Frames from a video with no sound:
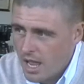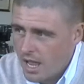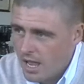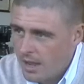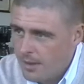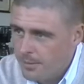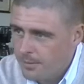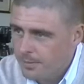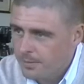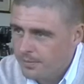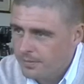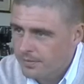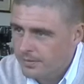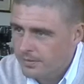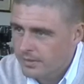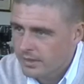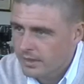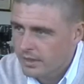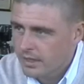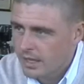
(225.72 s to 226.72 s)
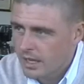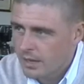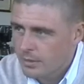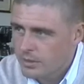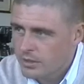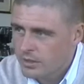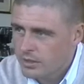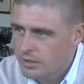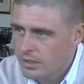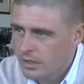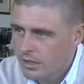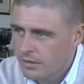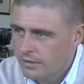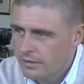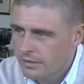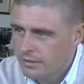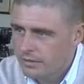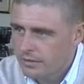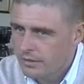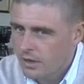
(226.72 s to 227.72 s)
I was sort
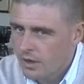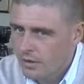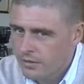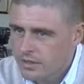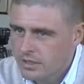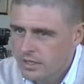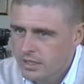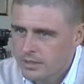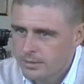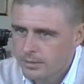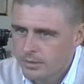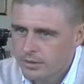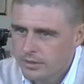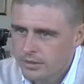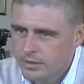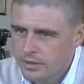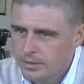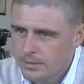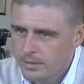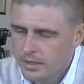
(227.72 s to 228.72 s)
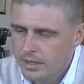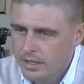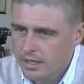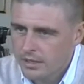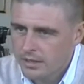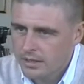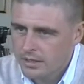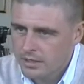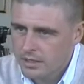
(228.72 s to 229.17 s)
of off 6 months, something like that.